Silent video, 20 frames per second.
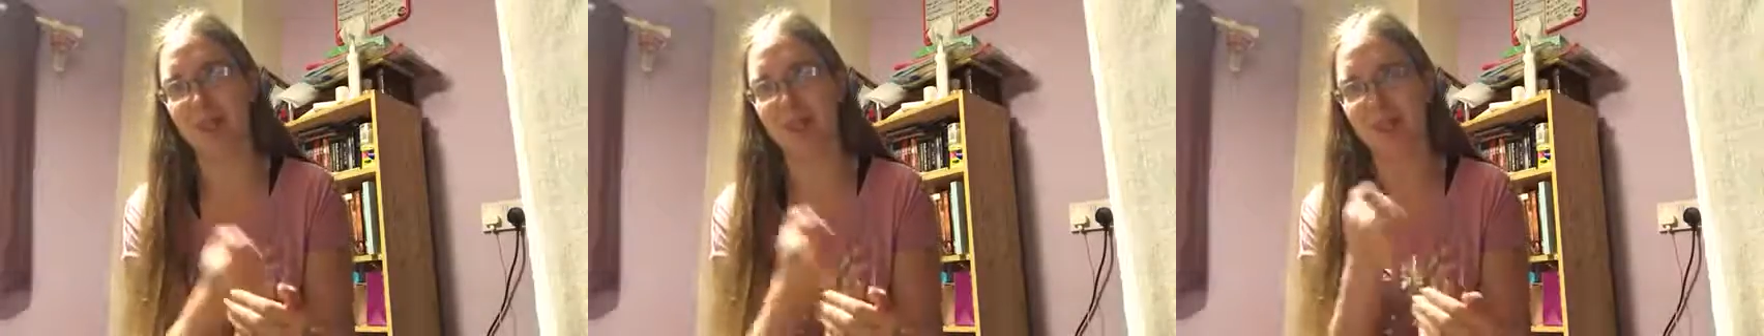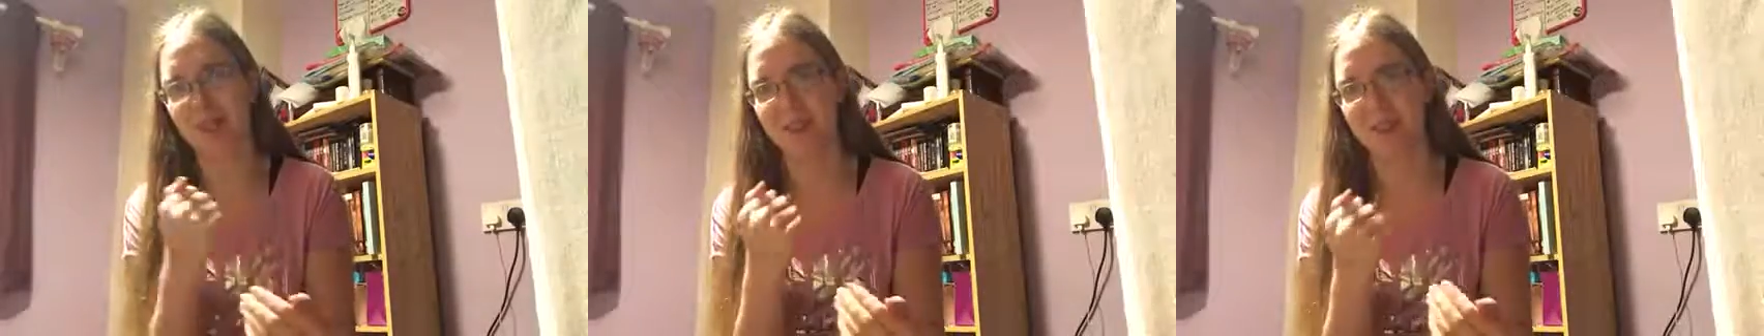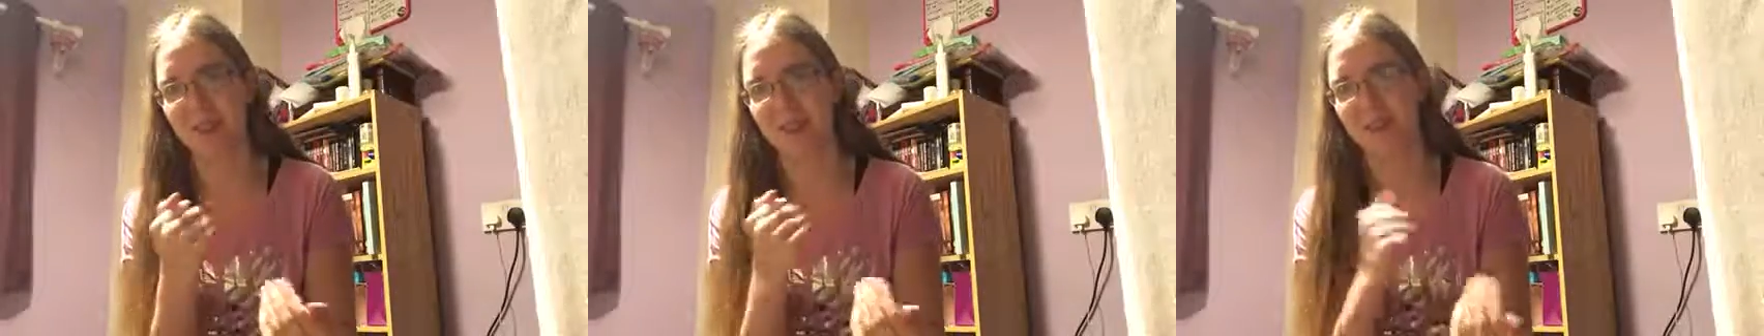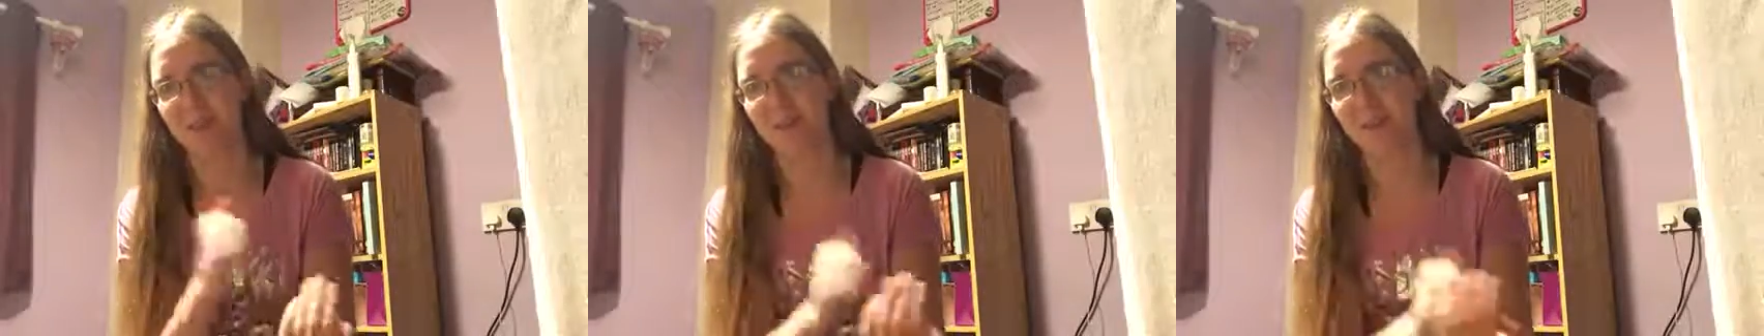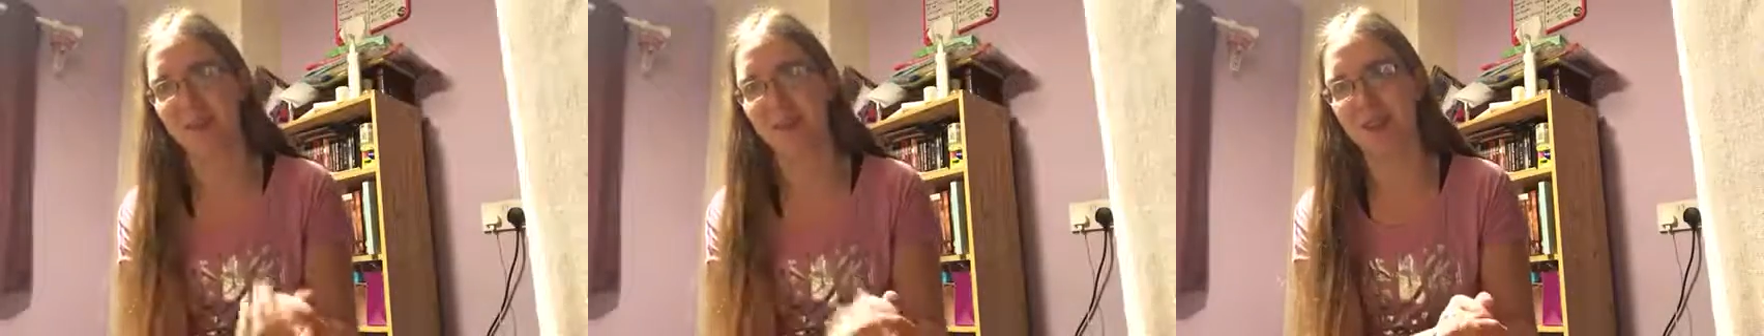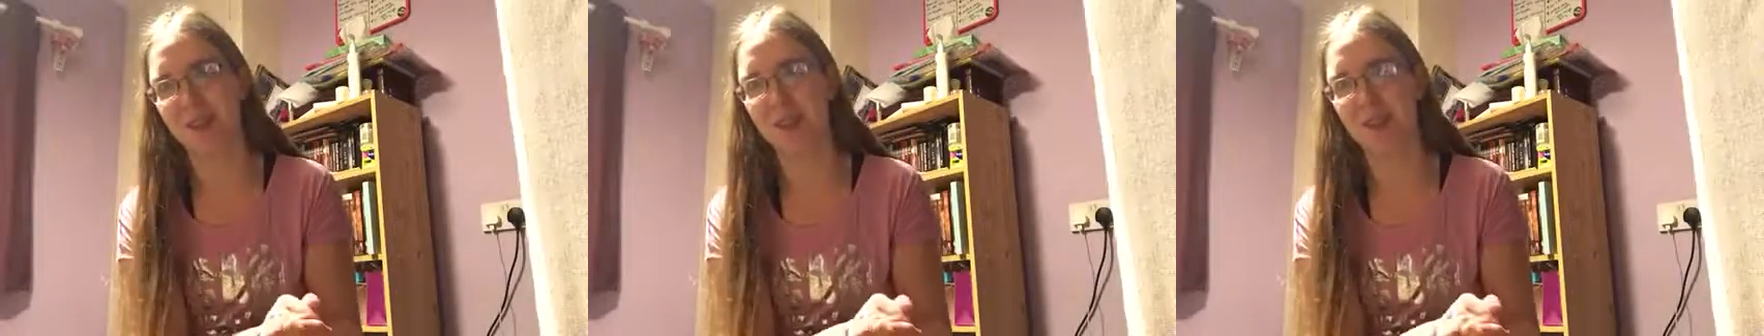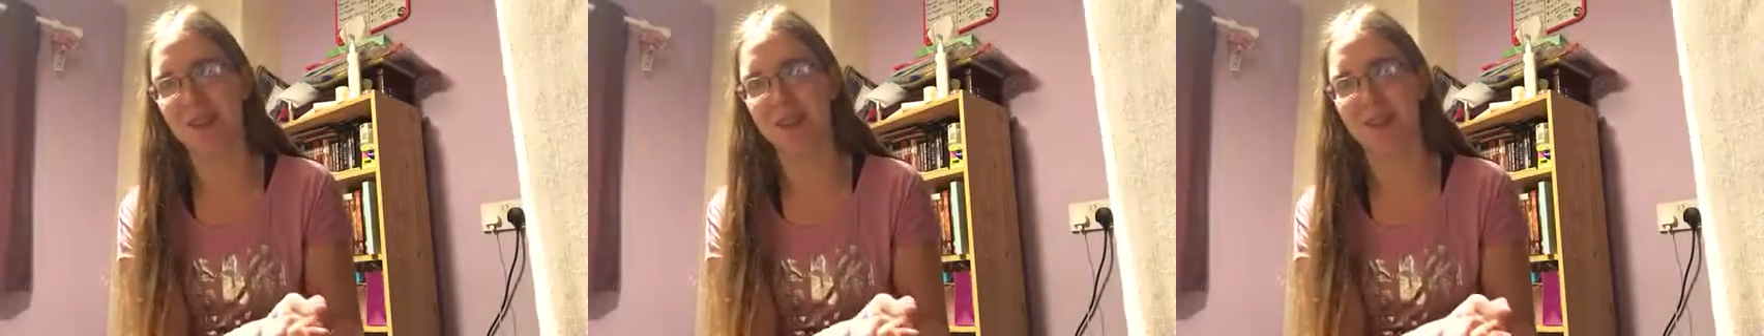instead of
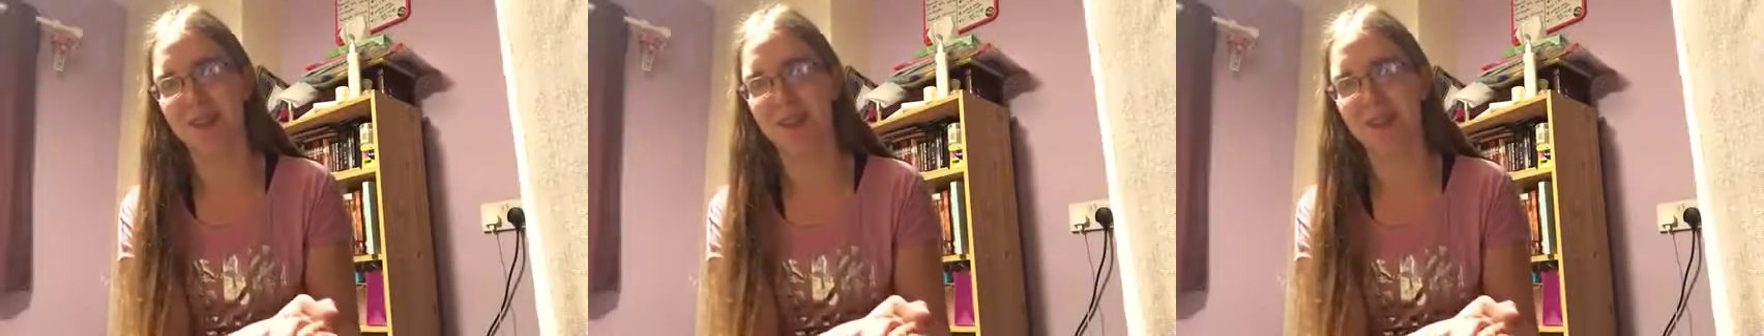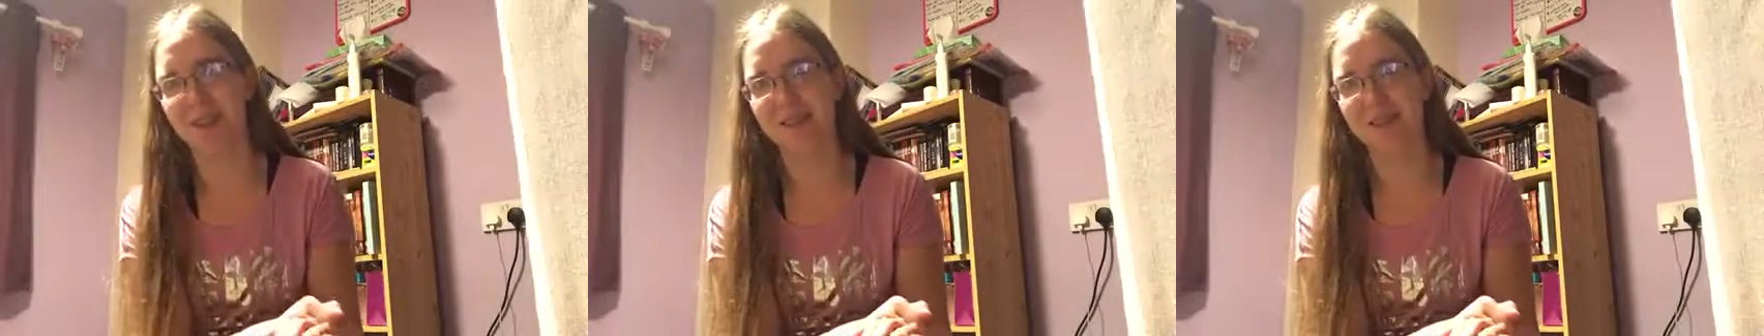masking.